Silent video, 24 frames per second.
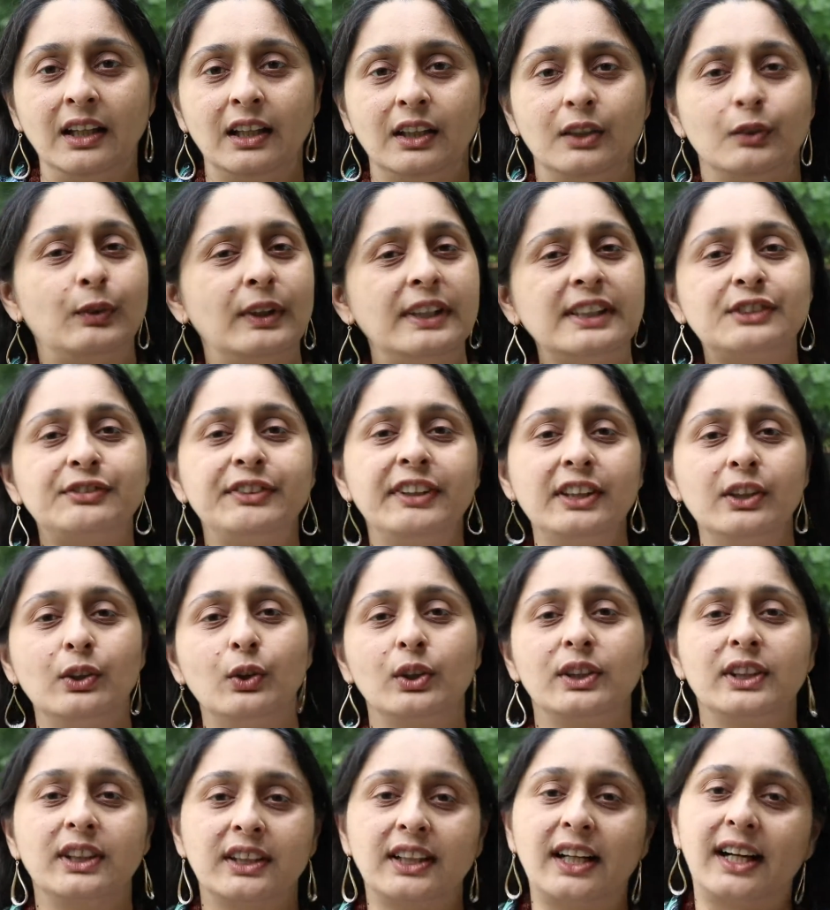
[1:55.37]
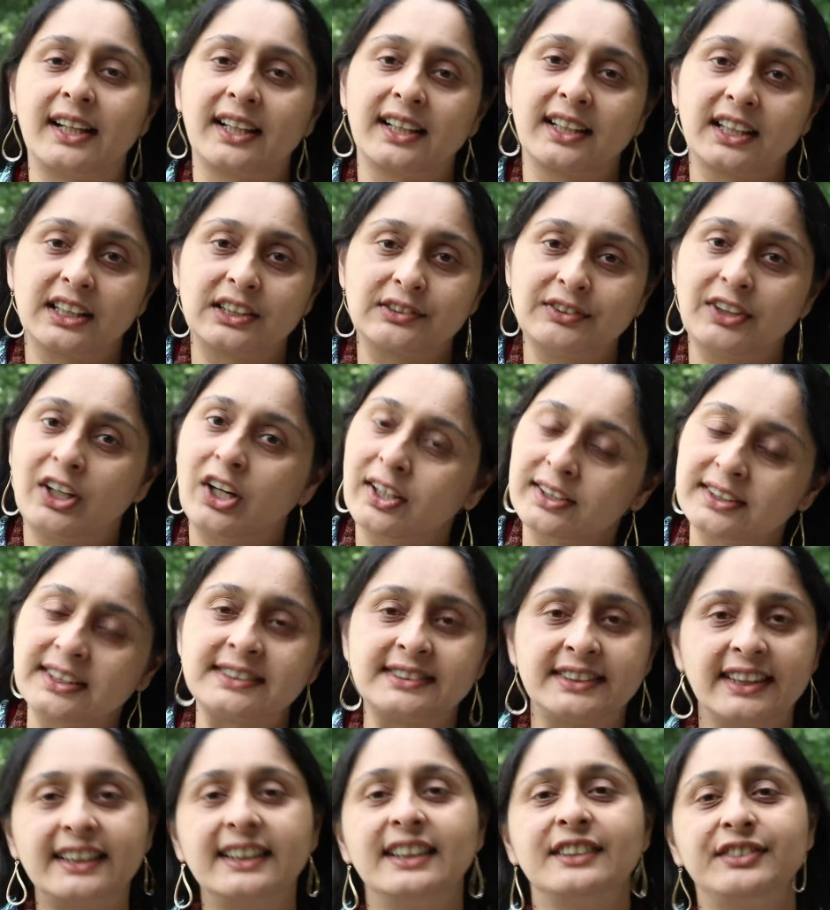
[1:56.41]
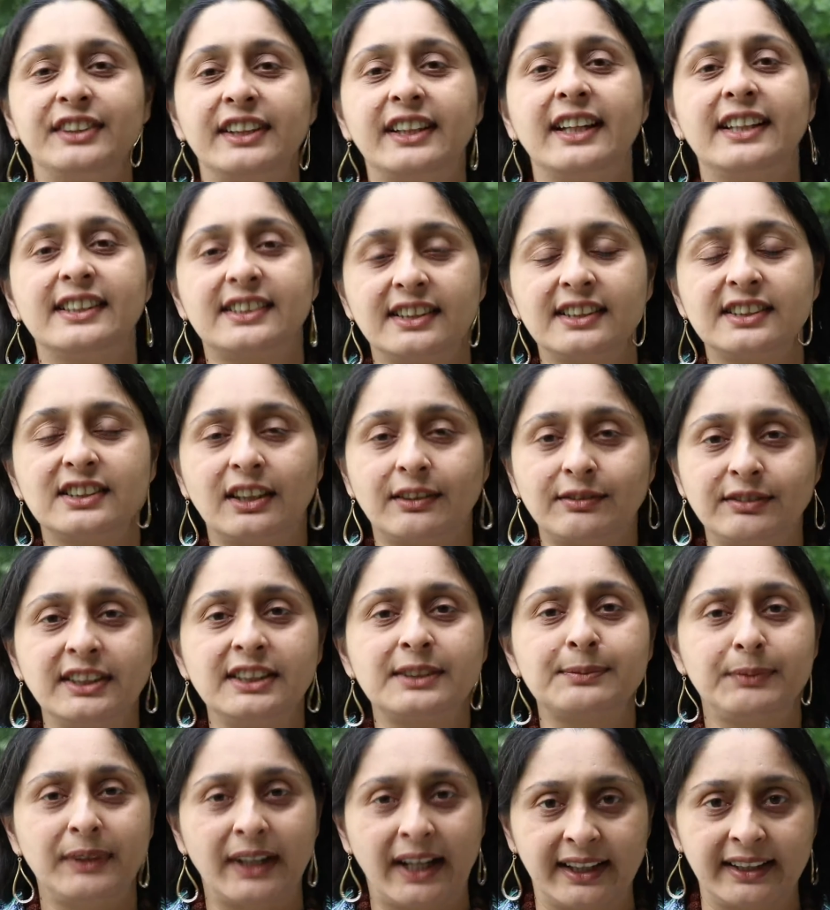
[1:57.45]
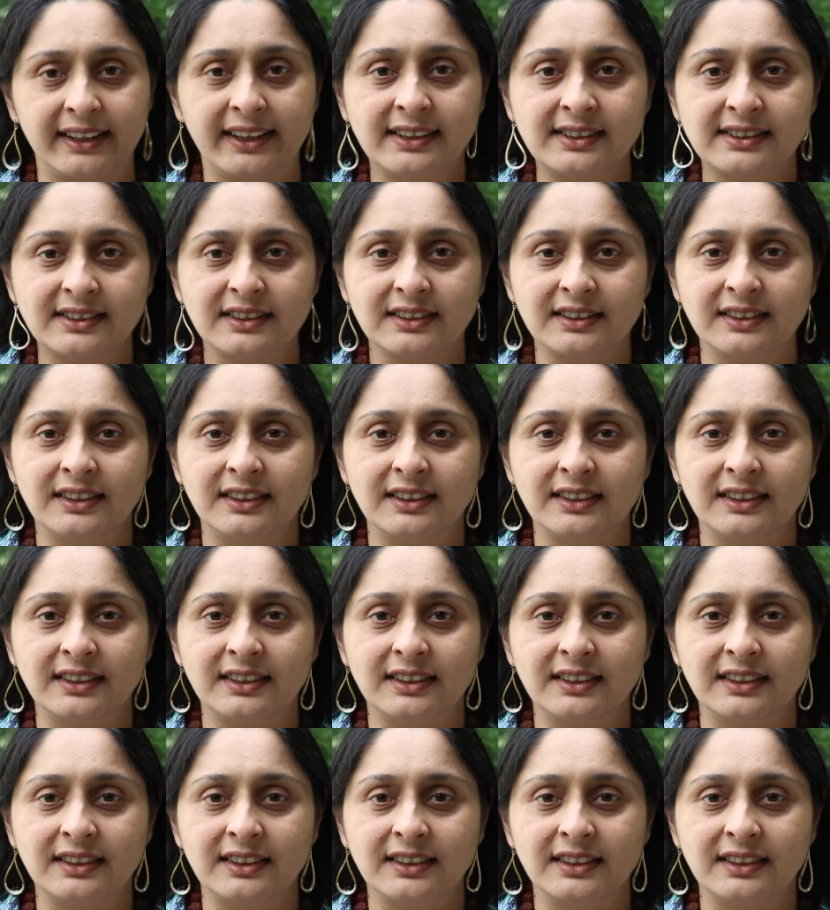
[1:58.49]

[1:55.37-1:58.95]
Once we know the karakatva or the significations of these planets,